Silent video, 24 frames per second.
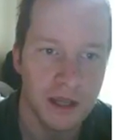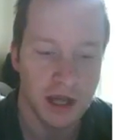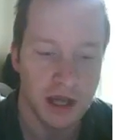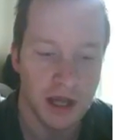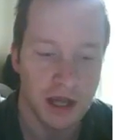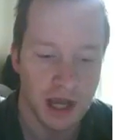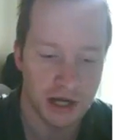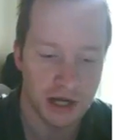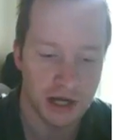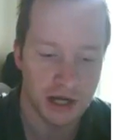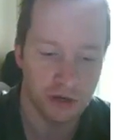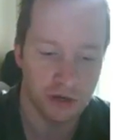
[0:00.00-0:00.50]

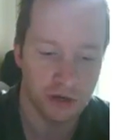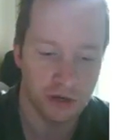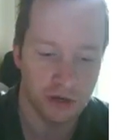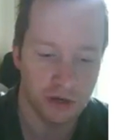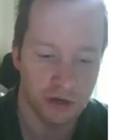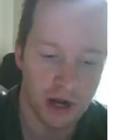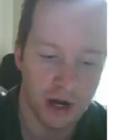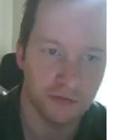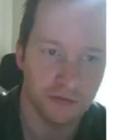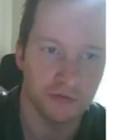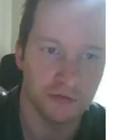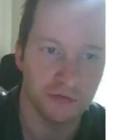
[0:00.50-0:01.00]
And you run
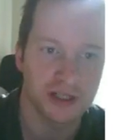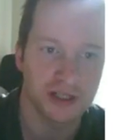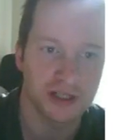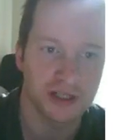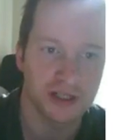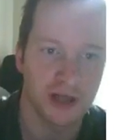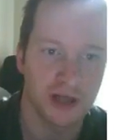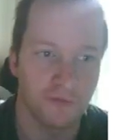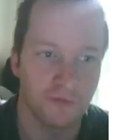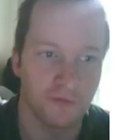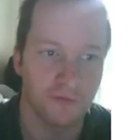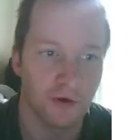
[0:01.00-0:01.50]
it through
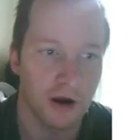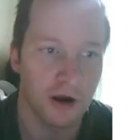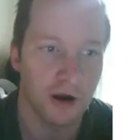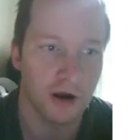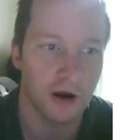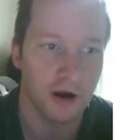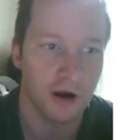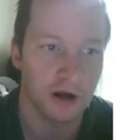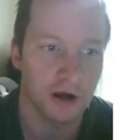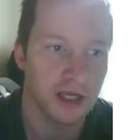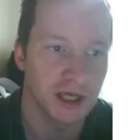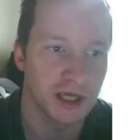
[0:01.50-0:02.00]

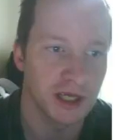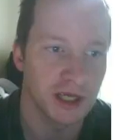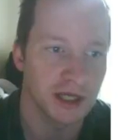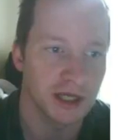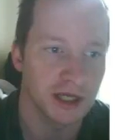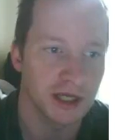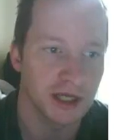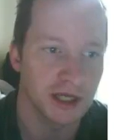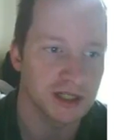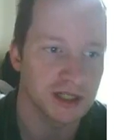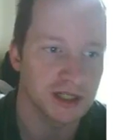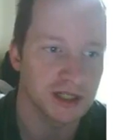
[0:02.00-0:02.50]
SunFrog to get
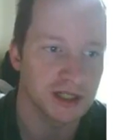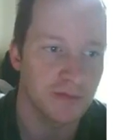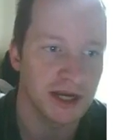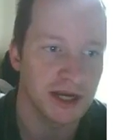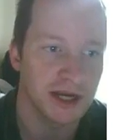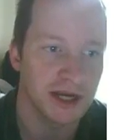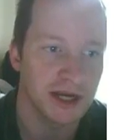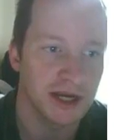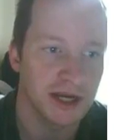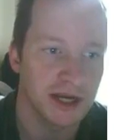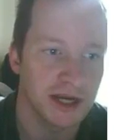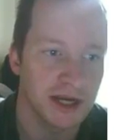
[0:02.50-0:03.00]
some
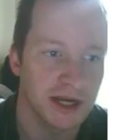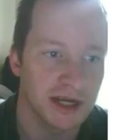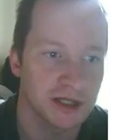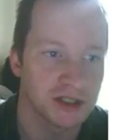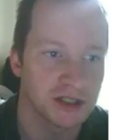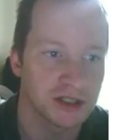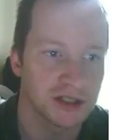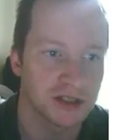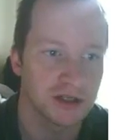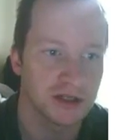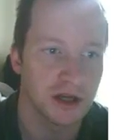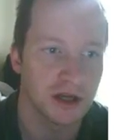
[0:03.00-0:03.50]
ideas
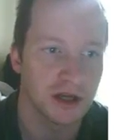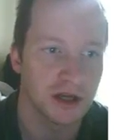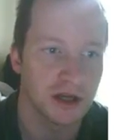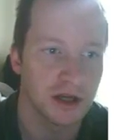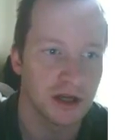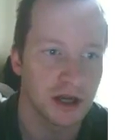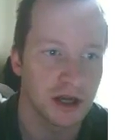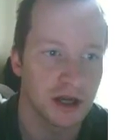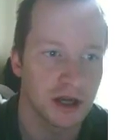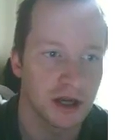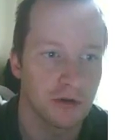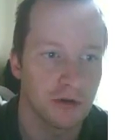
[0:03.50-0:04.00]

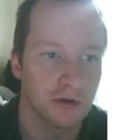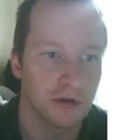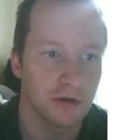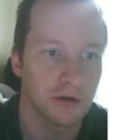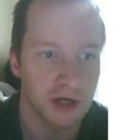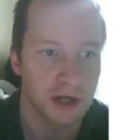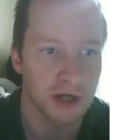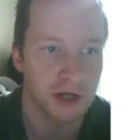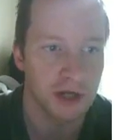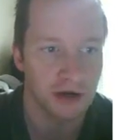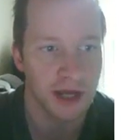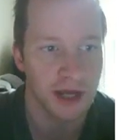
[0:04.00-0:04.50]
going in your
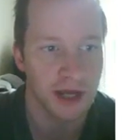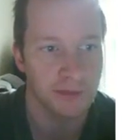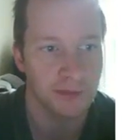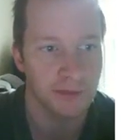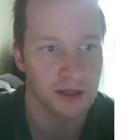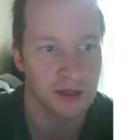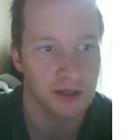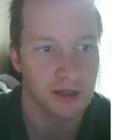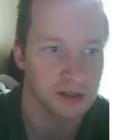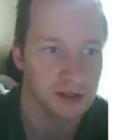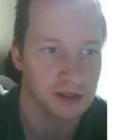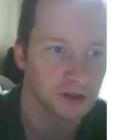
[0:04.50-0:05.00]
head because
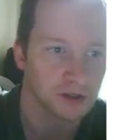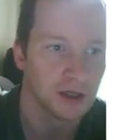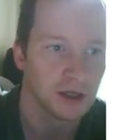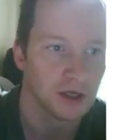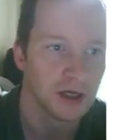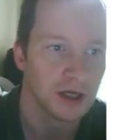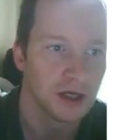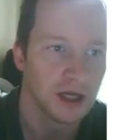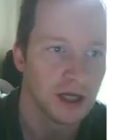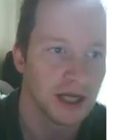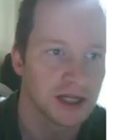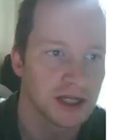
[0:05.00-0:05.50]

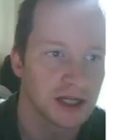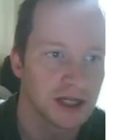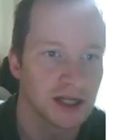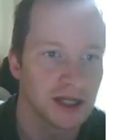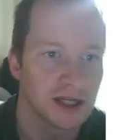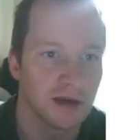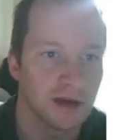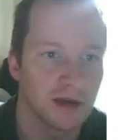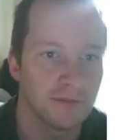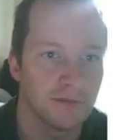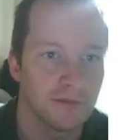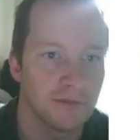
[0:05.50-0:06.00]
it's
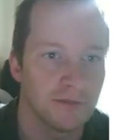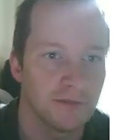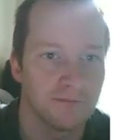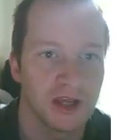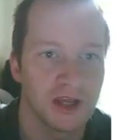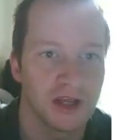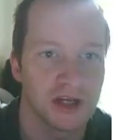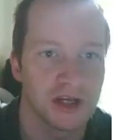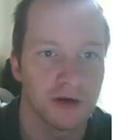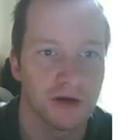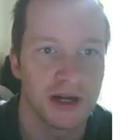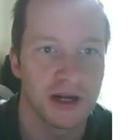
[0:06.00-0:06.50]
something
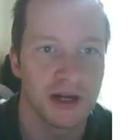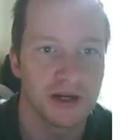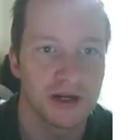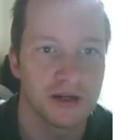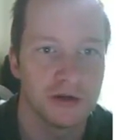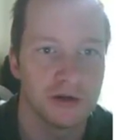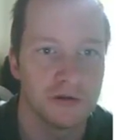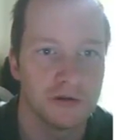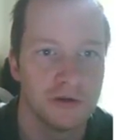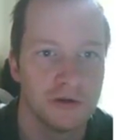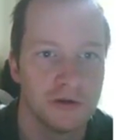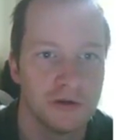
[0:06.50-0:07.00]
that you're
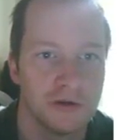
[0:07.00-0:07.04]
into.